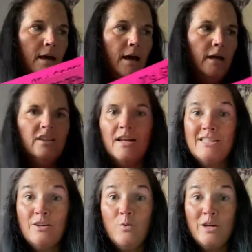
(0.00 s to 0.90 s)

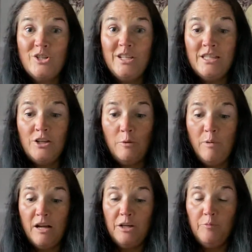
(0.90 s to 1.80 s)
Lots of questions in our
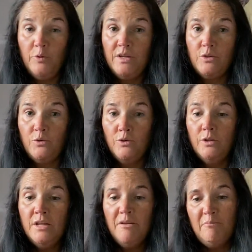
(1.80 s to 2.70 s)
Pocket of Preschool
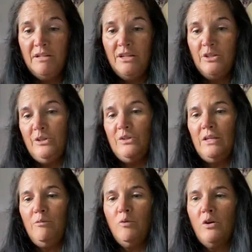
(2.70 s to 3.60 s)
materials
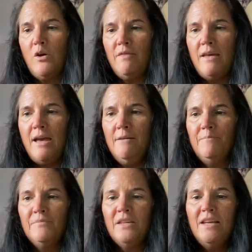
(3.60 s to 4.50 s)
that work on that.
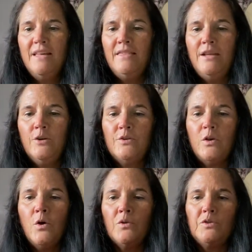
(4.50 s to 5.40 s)
There's
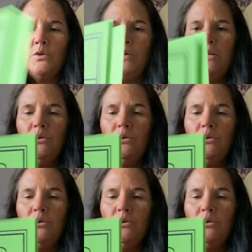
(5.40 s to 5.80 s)
also in